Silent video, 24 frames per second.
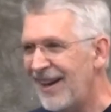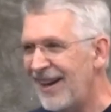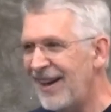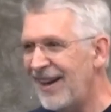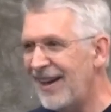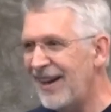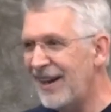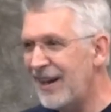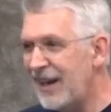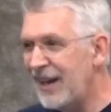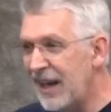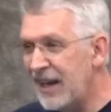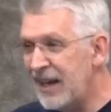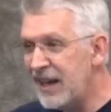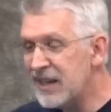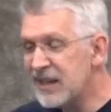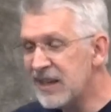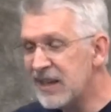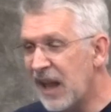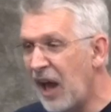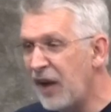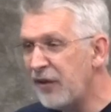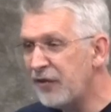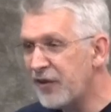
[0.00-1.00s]
in, in
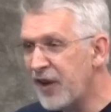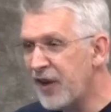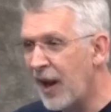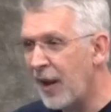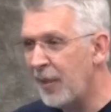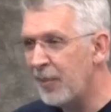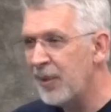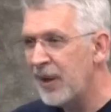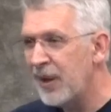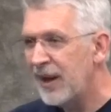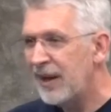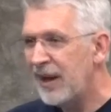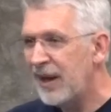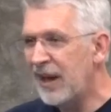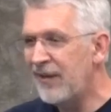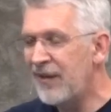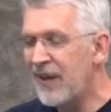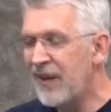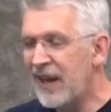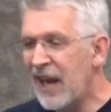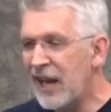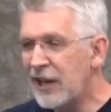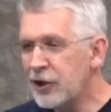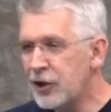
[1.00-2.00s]
his lifetime in
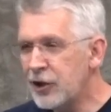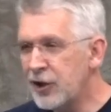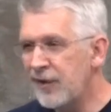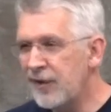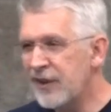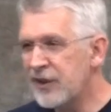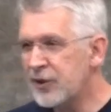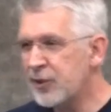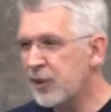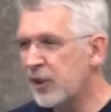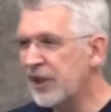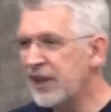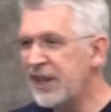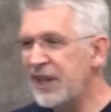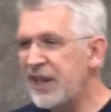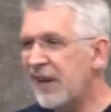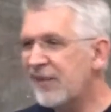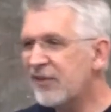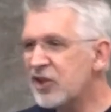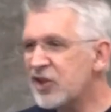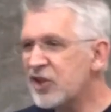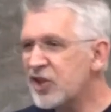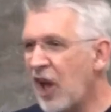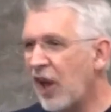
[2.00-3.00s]
the nation of Israel. He
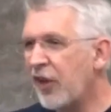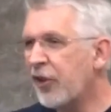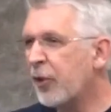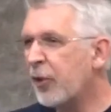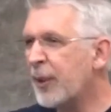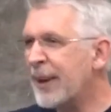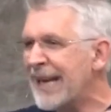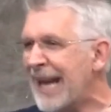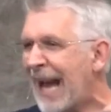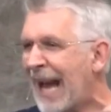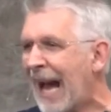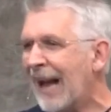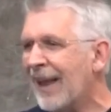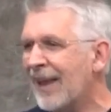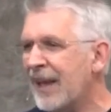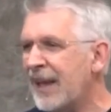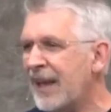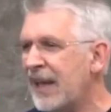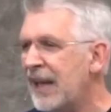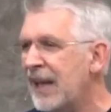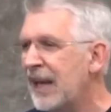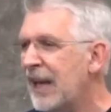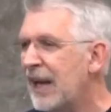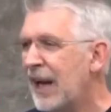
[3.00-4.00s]
never saw the
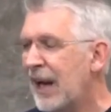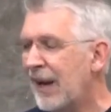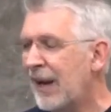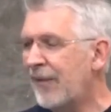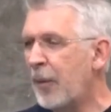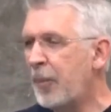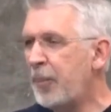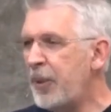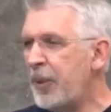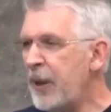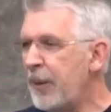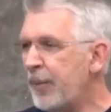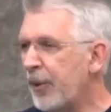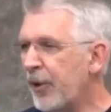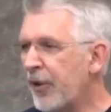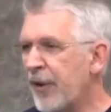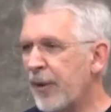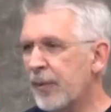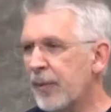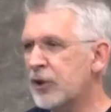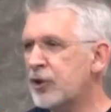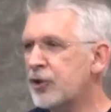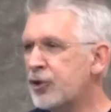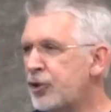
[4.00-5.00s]
reality of a people
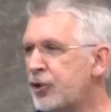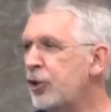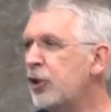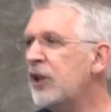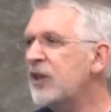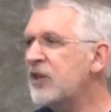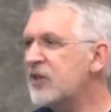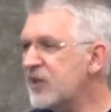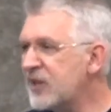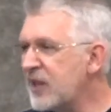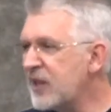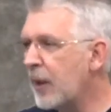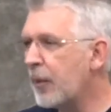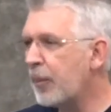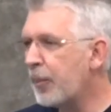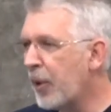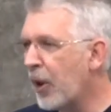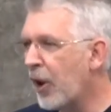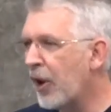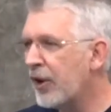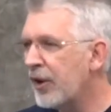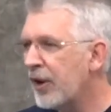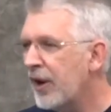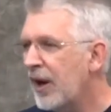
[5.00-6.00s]
that were truly set
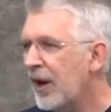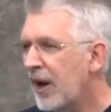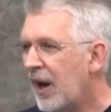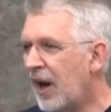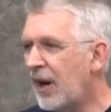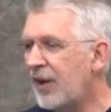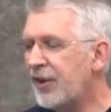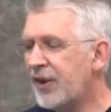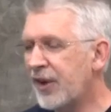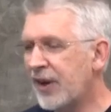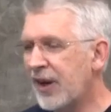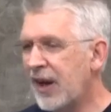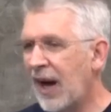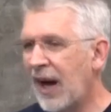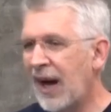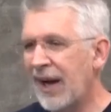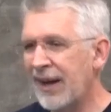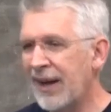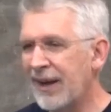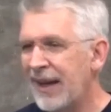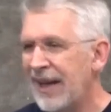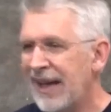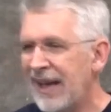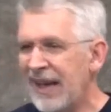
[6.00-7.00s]
apart unto God.